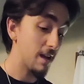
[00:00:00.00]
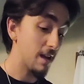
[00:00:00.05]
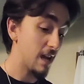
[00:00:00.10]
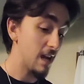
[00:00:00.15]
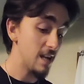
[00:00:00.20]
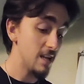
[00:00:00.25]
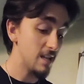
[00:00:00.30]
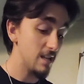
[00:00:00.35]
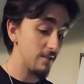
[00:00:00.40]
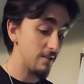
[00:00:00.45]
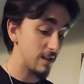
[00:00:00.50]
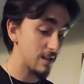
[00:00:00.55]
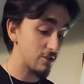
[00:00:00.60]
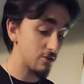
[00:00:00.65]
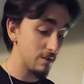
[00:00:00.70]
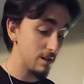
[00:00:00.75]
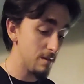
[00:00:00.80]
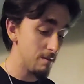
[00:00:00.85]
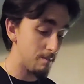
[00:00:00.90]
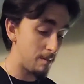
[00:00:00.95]
Case of
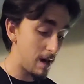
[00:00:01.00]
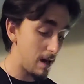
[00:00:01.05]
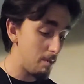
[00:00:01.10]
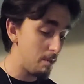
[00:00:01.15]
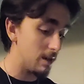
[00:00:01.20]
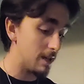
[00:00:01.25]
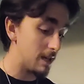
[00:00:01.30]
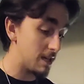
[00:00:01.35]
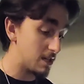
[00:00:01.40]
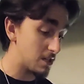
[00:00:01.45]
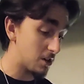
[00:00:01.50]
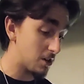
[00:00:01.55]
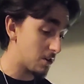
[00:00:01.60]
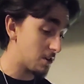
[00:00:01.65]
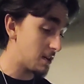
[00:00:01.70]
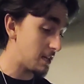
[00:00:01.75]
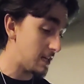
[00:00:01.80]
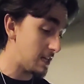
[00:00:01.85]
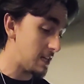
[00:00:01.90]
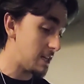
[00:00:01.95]
extreme bubbling,
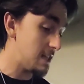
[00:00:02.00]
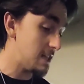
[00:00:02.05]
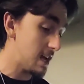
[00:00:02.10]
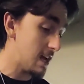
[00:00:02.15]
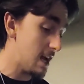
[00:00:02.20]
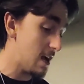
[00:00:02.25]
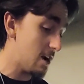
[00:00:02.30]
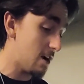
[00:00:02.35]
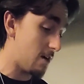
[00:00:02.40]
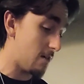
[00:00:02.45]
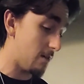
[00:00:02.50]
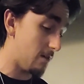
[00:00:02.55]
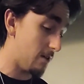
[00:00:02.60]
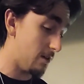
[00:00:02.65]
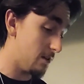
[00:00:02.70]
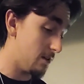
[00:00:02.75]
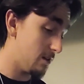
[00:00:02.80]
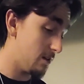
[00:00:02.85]
turn heat down.